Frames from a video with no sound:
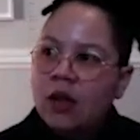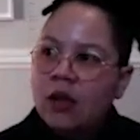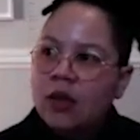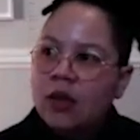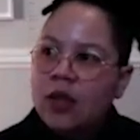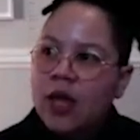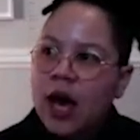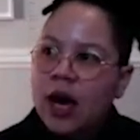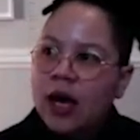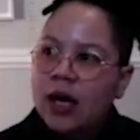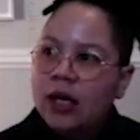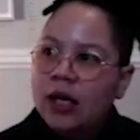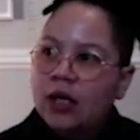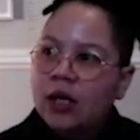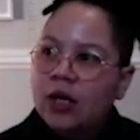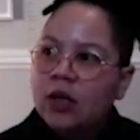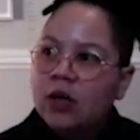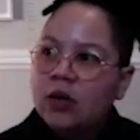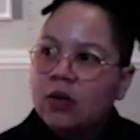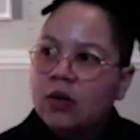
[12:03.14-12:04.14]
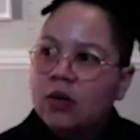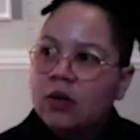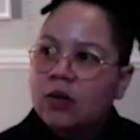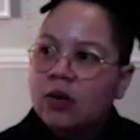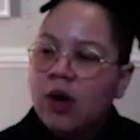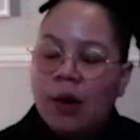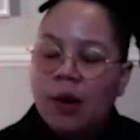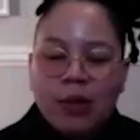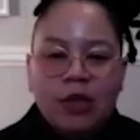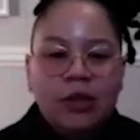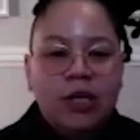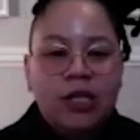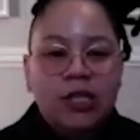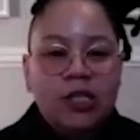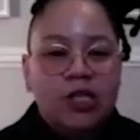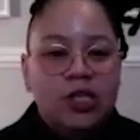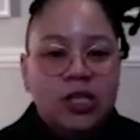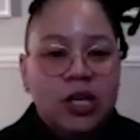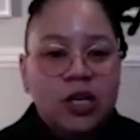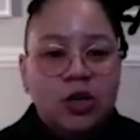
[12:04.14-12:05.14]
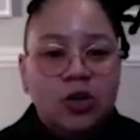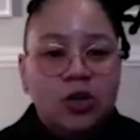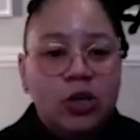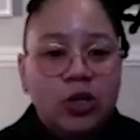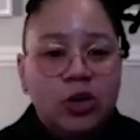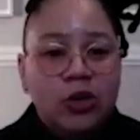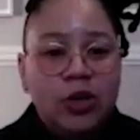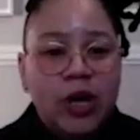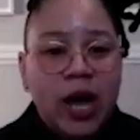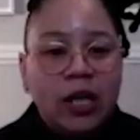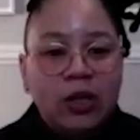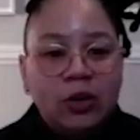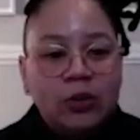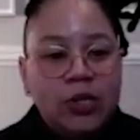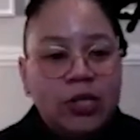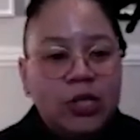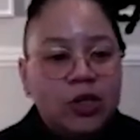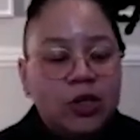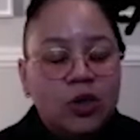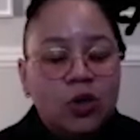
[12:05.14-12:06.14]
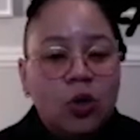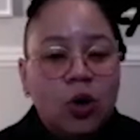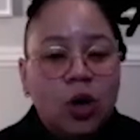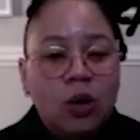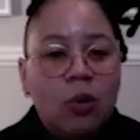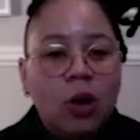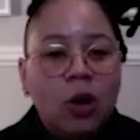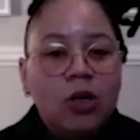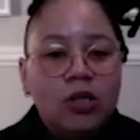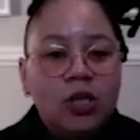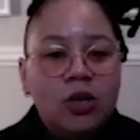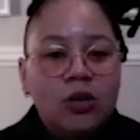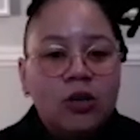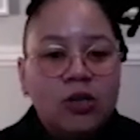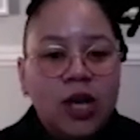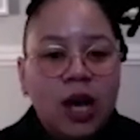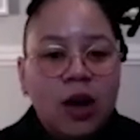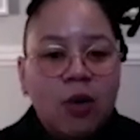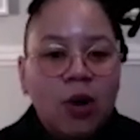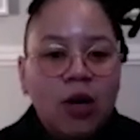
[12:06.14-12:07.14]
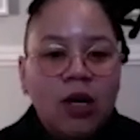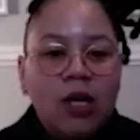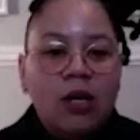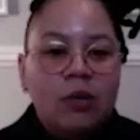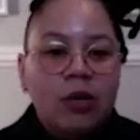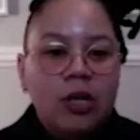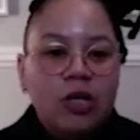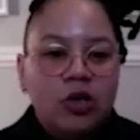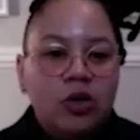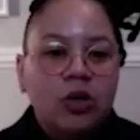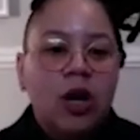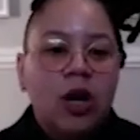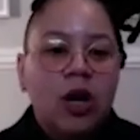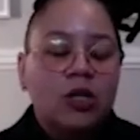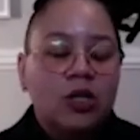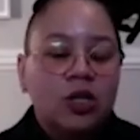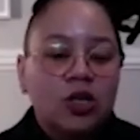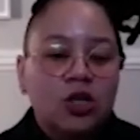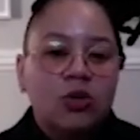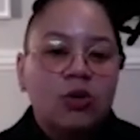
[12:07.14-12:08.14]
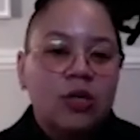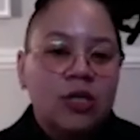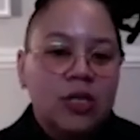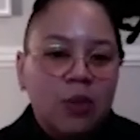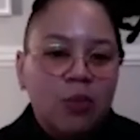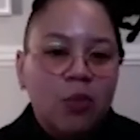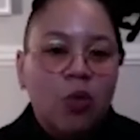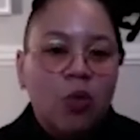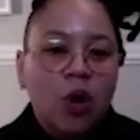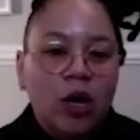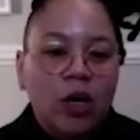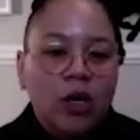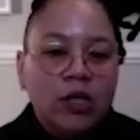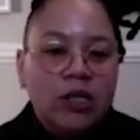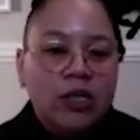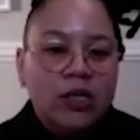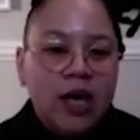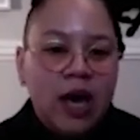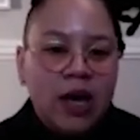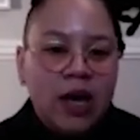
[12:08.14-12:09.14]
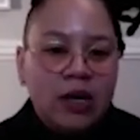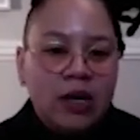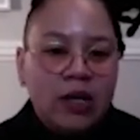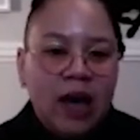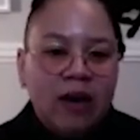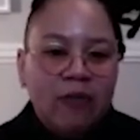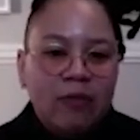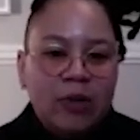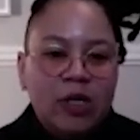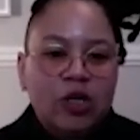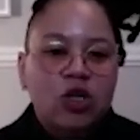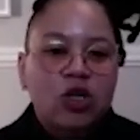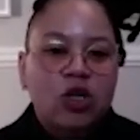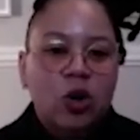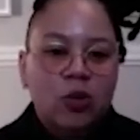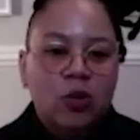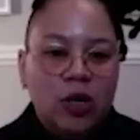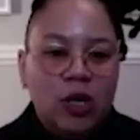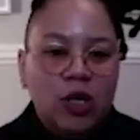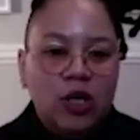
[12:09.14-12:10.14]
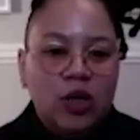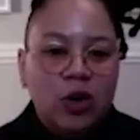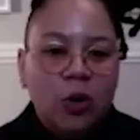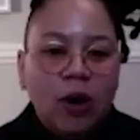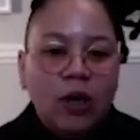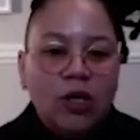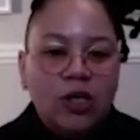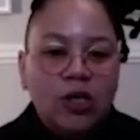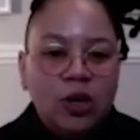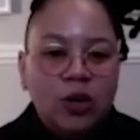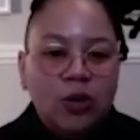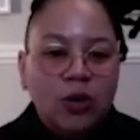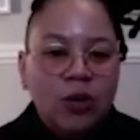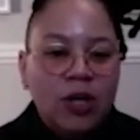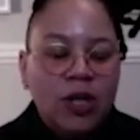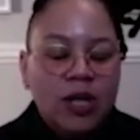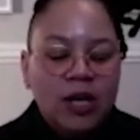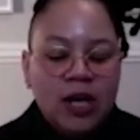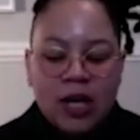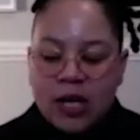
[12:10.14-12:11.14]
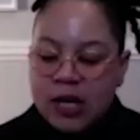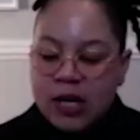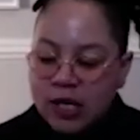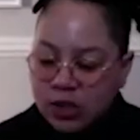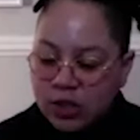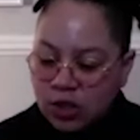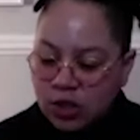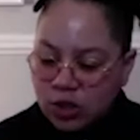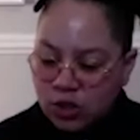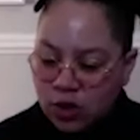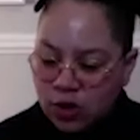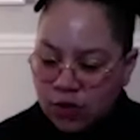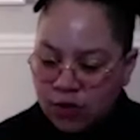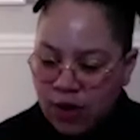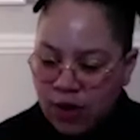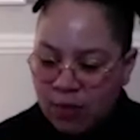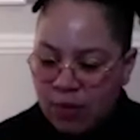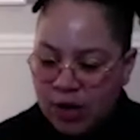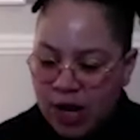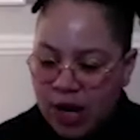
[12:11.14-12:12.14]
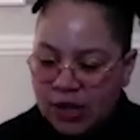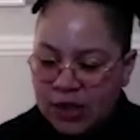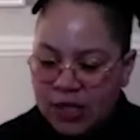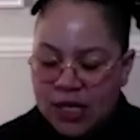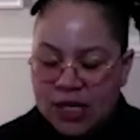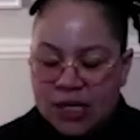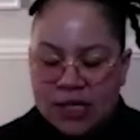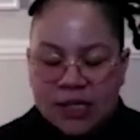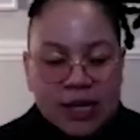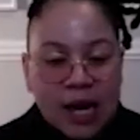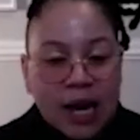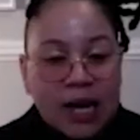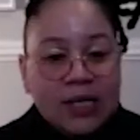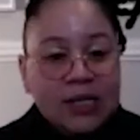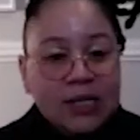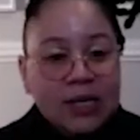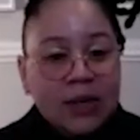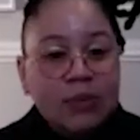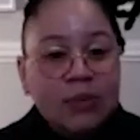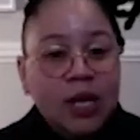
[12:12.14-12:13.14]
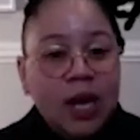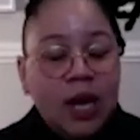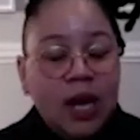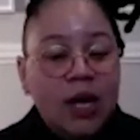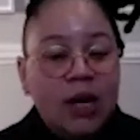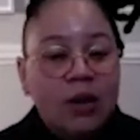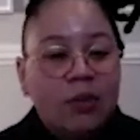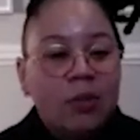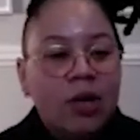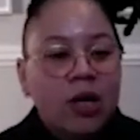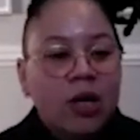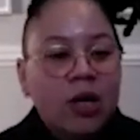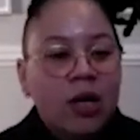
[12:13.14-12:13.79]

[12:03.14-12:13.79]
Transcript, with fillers: that, I mean, let's just say your gallery in New York, Martos, I wanted to make sure not to show the same works that have been shown in New York. So it is a survey, but at the exact same time,